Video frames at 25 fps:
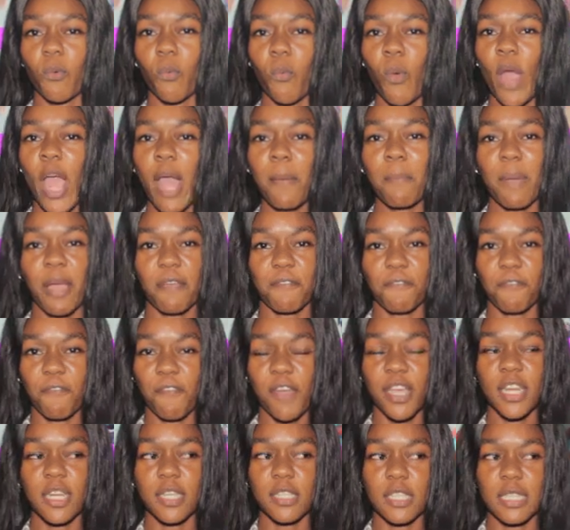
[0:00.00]
where my
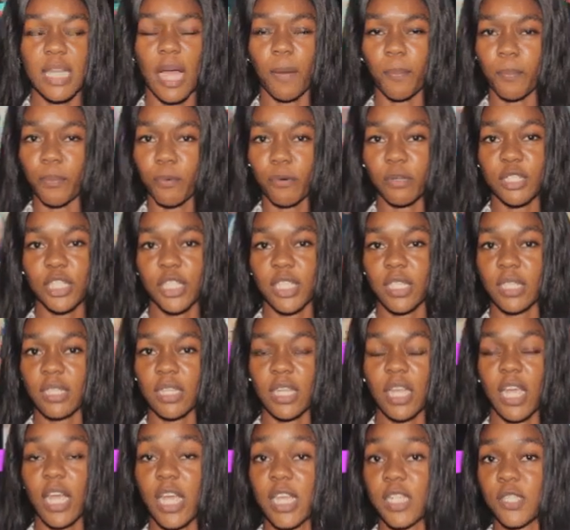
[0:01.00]
friend is
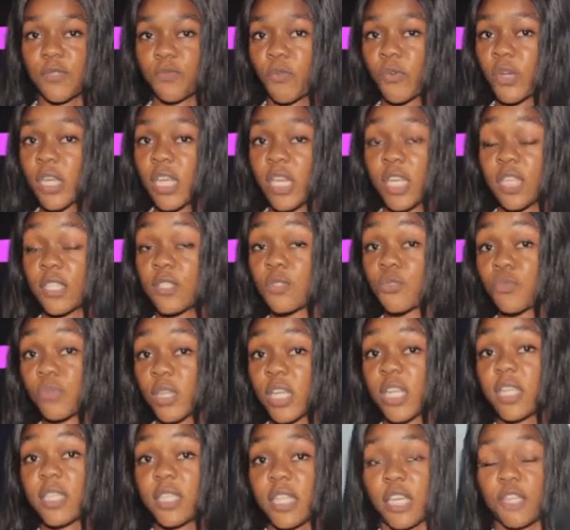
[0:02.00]
approaching is
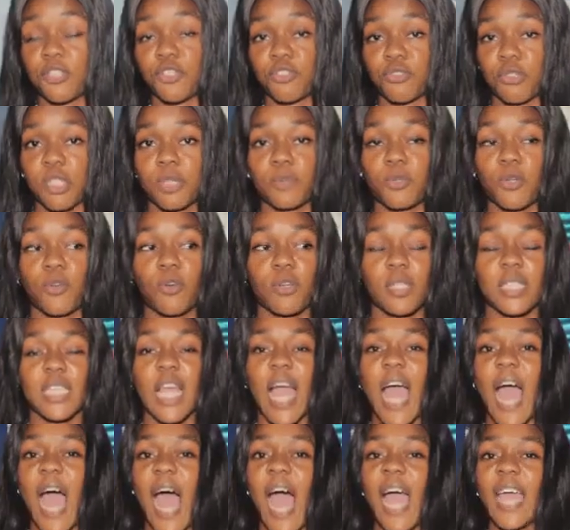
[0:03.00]
really dangerous
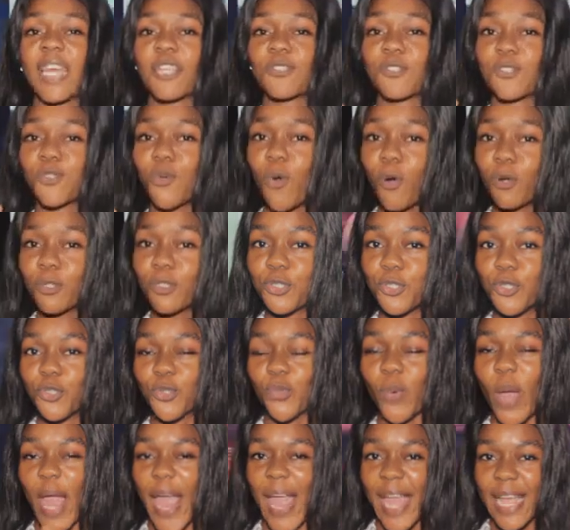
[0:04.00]
because I told you
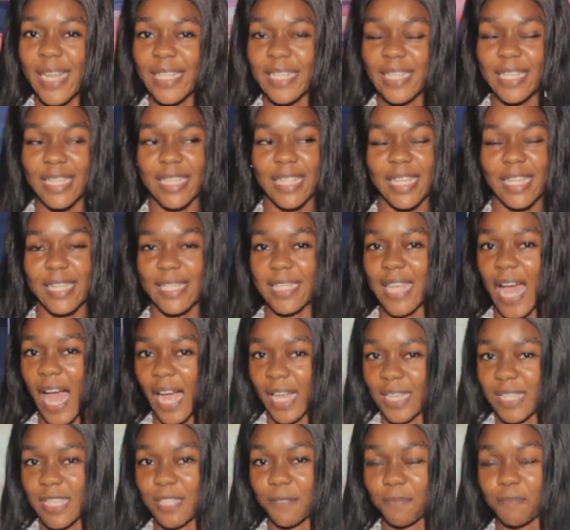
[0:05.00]
to end this
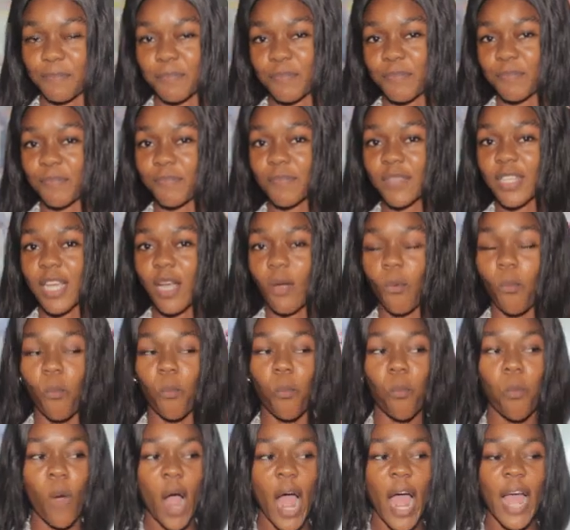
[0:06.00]
act.
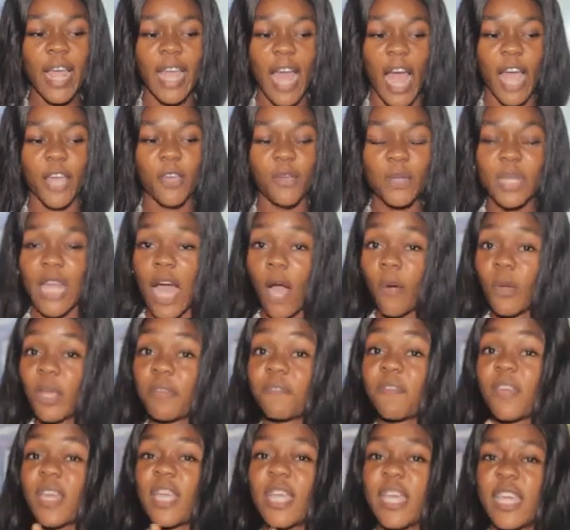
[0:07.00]
Why are you now
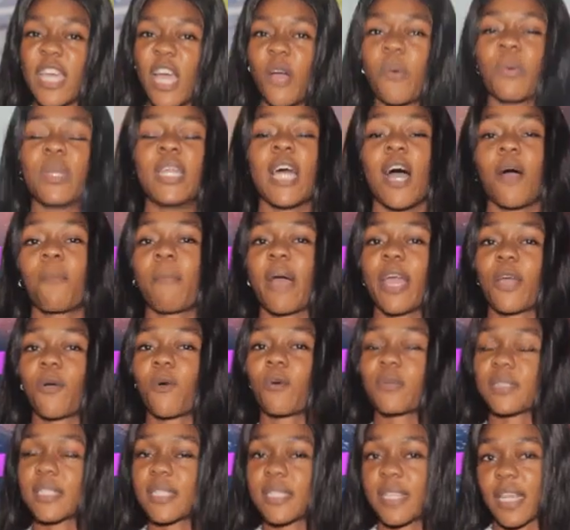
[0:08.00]
even here without my
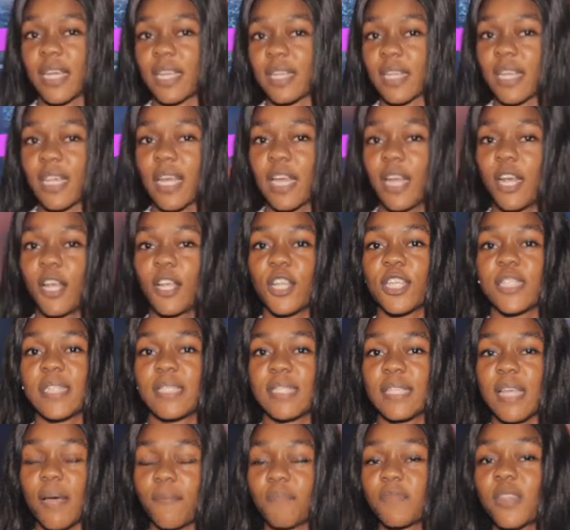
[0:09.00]
consent?
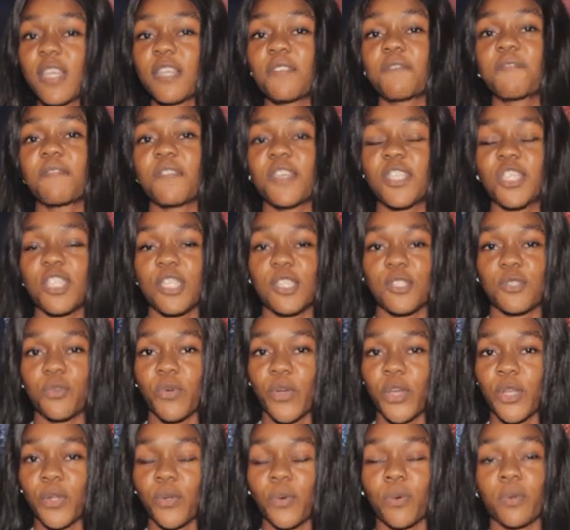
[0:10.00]
Something fishy is
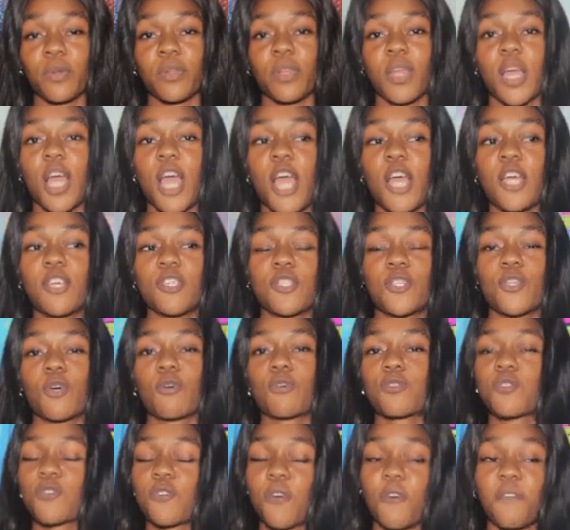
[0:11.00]
going on.
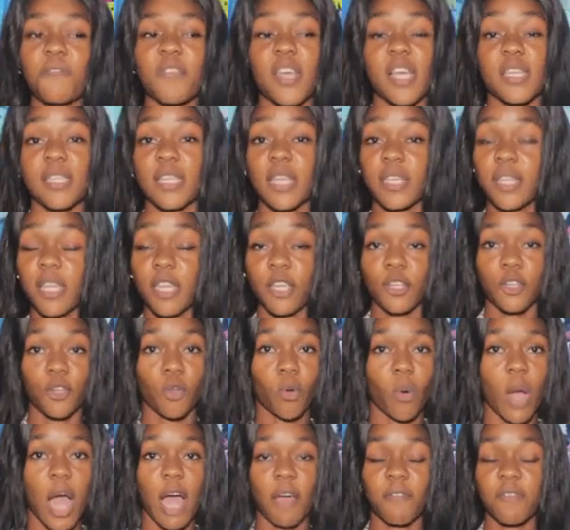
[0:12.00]
So Sophia started, you
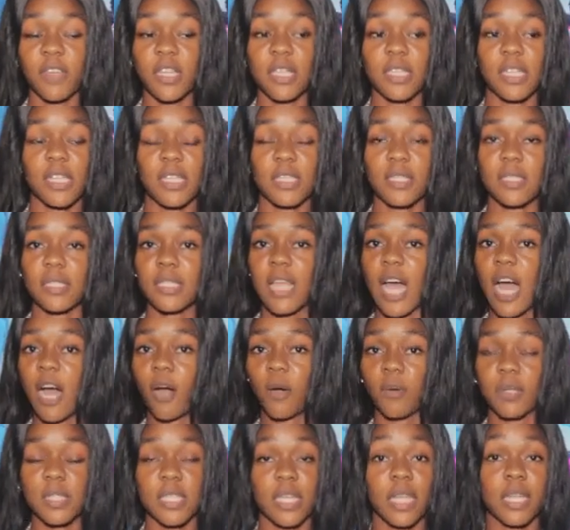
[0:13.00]
know, having these
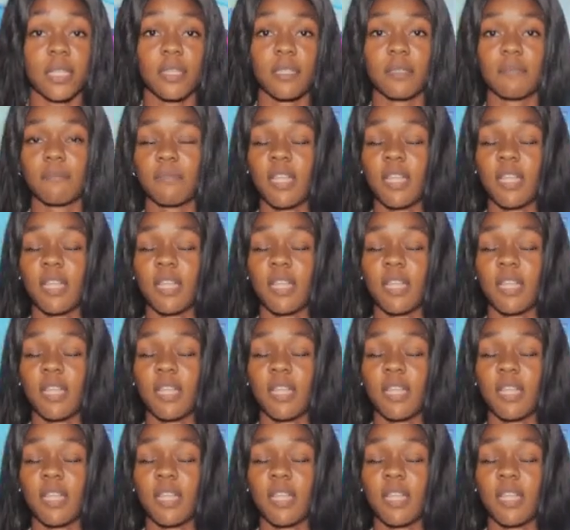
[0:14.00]
doubts and